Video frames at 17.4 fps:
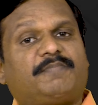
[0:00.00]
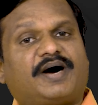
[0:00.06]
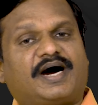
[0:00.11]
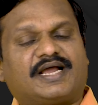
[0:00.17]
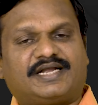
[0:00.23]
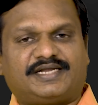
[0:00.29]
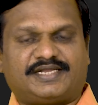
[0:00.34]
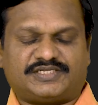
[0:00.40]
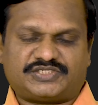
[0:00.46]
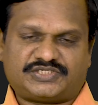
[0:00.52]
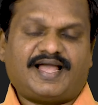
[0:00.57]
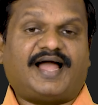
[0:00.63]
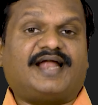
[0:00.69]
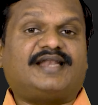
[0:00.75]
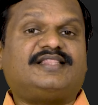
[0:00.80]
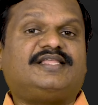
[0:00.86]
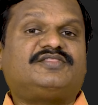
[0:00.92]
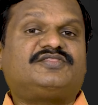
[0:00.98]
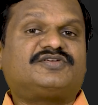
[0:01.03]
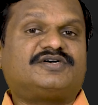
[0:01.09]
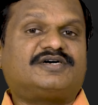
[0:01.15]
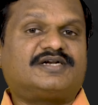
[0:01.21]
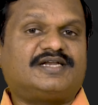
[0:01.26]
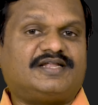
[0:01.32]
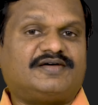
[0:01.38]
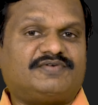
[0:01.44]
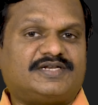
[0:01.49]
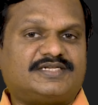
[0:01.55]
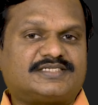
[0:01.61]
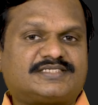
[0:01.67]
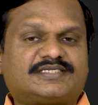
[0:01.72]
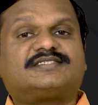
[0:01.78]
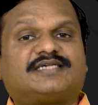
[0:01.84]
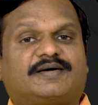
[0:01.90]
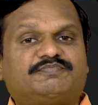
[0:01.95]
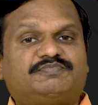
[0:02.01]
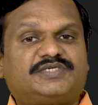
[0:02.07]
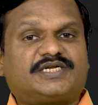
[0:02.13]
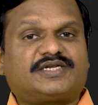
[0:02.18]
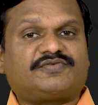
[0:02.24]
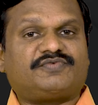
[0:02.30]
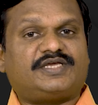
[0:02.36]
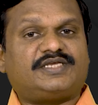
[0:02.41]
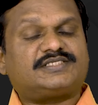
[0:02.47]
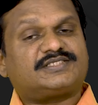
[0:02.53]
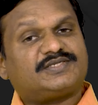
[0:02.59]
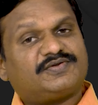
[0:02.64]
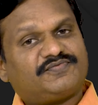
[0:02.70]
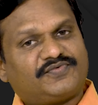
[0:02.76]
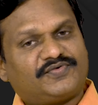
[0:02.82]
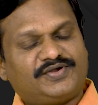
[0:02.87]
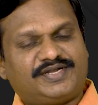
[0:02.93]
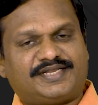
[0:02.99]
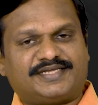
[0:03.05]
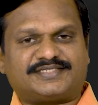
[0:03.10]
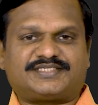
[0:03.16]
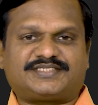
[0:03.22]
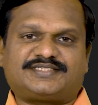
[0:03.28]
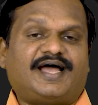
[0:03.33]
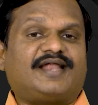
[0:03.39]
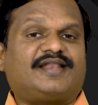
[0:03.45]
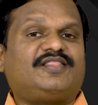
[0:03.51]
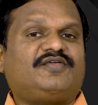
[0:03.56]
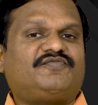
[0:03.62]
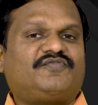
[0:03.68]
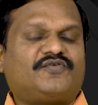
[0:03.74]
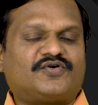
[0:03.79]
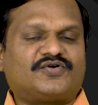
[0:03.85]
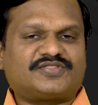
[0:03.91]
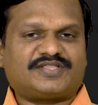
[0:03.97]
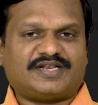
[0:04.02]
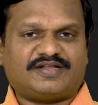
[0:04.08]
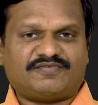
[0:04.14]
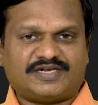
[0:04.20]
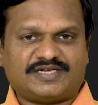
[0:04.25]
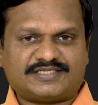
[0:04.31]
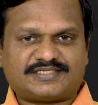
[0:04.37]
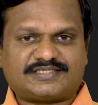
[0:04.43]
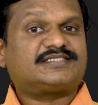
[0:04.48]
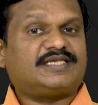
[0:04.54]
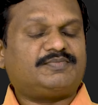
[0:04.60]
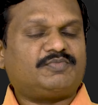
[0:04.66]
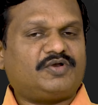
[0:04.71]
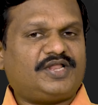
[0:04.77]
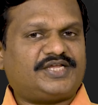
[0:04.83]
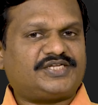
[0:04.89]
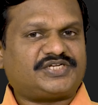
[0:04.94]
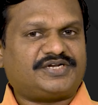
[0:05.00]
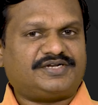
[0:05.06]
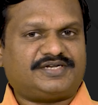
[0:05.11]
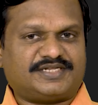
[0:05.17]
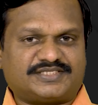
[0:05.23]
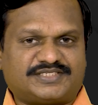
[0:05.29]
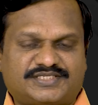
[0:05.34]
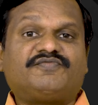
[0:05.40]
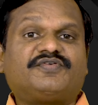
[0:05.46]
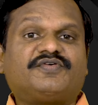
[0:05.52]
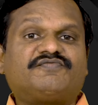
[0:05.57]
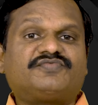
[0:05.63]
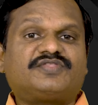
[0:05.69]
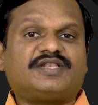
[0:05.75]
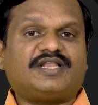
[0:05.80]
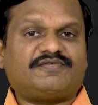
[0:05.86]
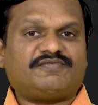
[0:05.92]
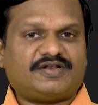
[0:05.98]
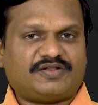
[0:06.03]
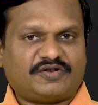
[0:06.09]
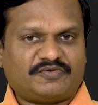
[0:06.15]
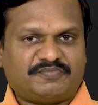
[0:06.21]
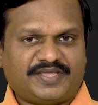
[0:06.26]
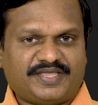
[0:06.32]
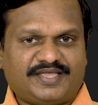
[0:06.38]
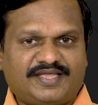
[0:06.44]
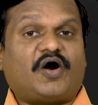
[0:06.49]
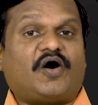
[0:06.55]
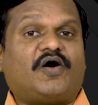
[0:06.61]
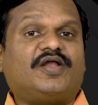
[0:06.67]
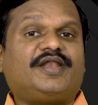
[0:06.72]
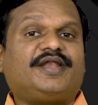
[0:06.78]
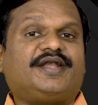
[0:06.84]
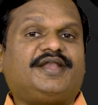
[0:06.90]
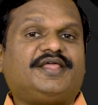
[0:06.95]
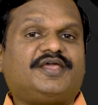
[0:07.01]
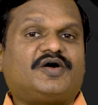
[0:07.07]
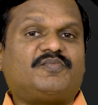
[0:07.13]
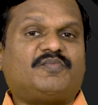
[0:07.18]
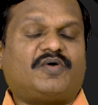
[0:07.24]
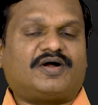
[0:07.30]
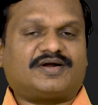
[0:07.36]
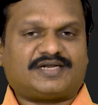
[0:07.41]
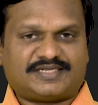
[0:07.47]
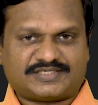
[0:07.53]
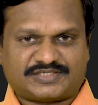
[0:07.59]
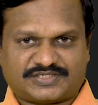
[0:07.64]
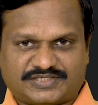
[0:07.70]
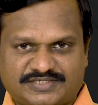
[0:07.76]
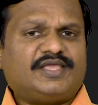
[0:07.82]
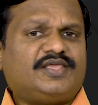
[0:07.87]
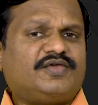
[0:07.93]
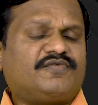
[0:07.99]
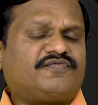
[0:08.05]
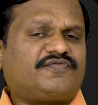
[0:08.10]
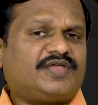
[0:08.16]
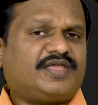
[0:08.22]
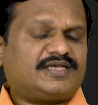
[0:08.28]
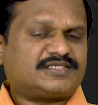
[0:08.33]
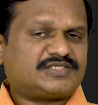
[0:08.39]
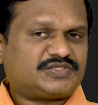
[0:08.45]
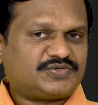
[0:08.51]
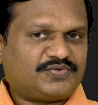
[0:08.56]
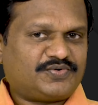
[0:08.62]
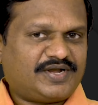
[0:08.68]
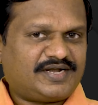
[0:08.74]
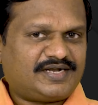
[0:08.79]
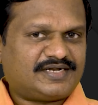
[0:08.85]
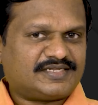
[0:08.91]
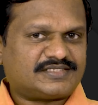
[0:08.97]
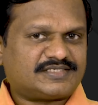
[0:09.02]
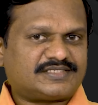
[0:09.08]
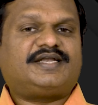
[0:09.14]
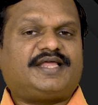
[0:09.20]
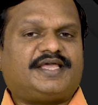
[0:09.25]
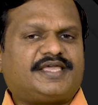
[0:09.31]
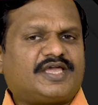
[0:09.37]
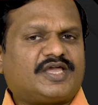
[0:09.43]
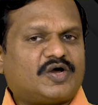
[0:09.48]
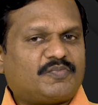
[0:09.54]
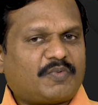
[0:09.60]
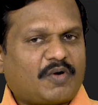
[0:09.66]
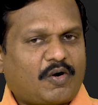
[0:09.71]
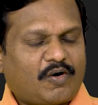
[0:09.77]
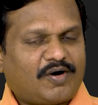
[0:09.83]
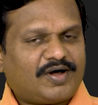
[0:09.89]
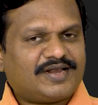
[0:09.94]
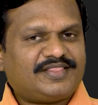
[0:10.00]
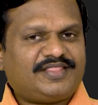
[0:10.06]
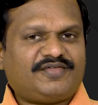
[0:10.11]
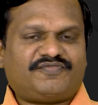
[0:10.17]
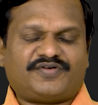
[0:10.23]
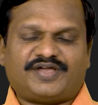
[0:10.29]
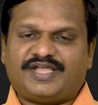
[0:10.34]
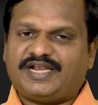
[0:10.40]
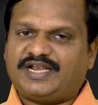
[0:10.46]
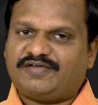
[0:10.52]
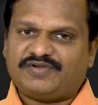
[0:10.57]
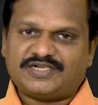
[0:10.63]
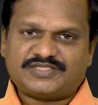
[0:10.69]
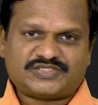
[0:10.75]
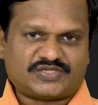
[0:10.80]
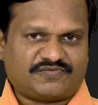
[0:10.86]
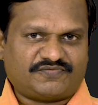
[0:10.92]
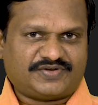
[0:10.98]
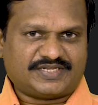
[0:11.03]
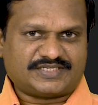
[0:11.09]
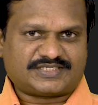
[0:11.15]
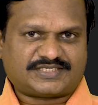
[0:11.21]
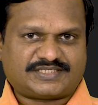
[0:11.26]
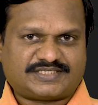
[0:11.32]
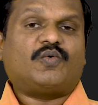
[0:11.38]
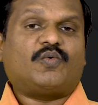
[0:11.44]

part test and the third level is subject-wise full test and the fourth level is simulation test fifth level will be all india mock test if a student is taking up all the five levels of test,